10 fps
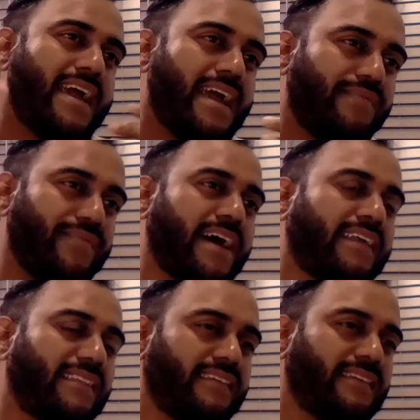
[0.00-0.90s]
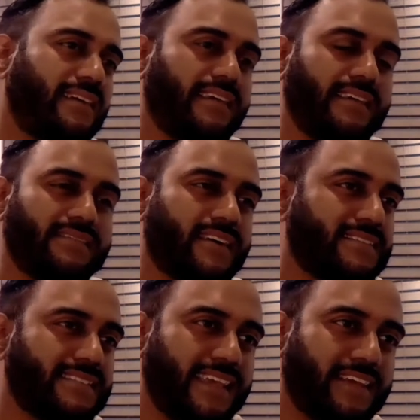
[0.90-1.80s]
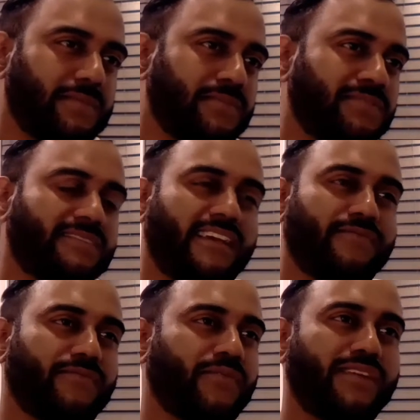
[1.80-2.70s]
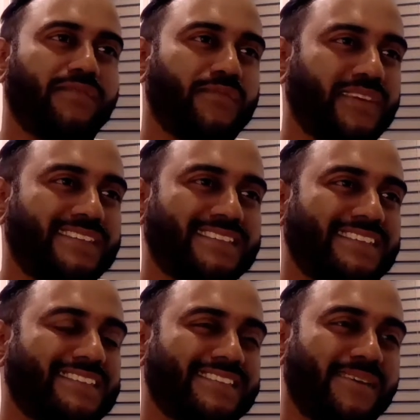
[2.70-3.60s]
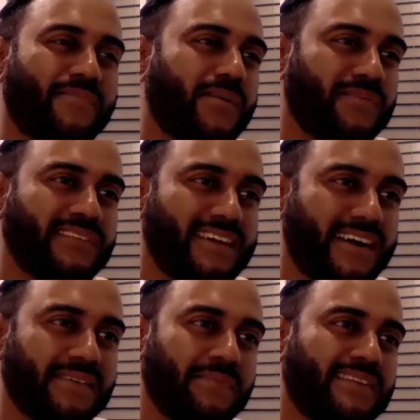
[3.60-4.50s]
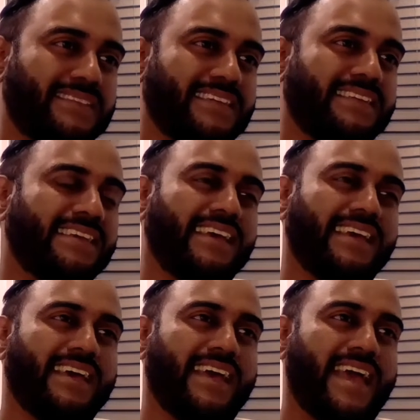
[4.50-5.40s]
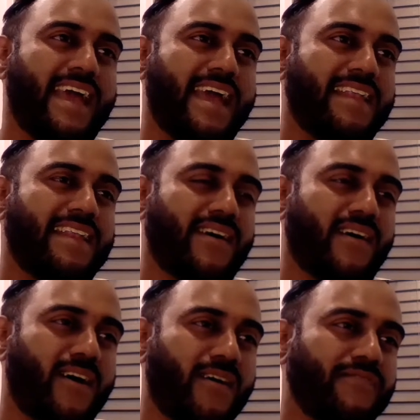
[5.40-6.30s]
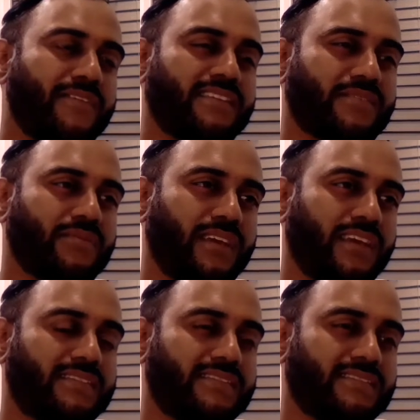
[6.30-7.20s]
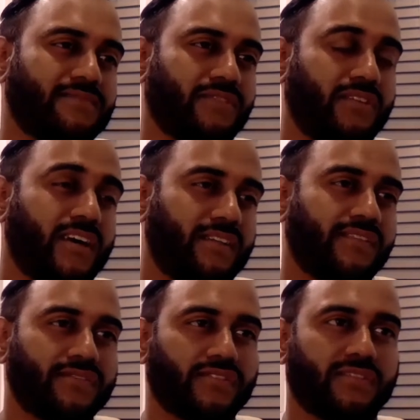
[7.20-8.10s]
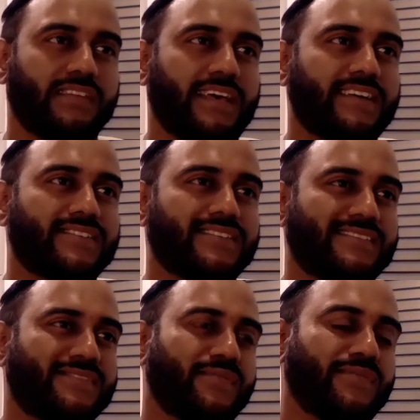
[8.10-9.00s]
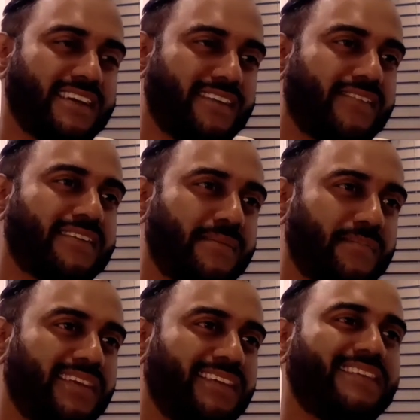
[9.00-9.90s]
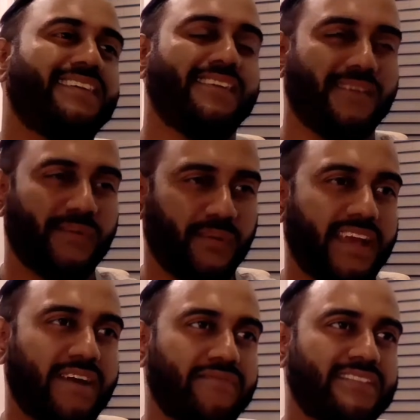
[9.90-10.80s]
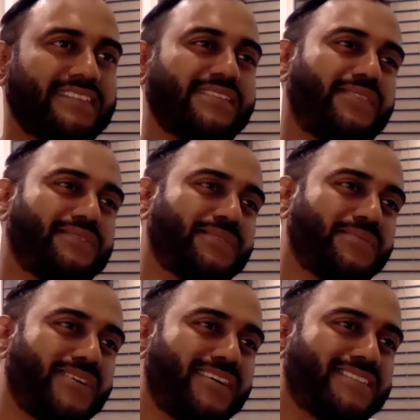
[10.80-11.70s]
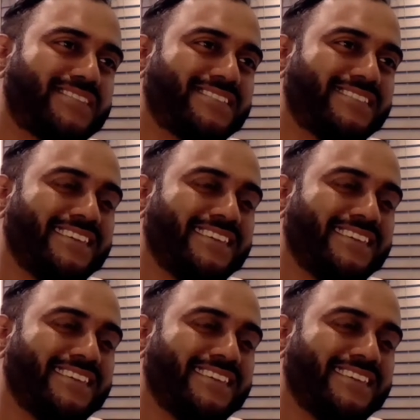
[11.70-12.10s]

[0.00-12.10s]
And that is not scalable. And for whatever reason, it's not properly documented. and often creates for a lot of culture clashes. So inside our company, we have this thing called the garage.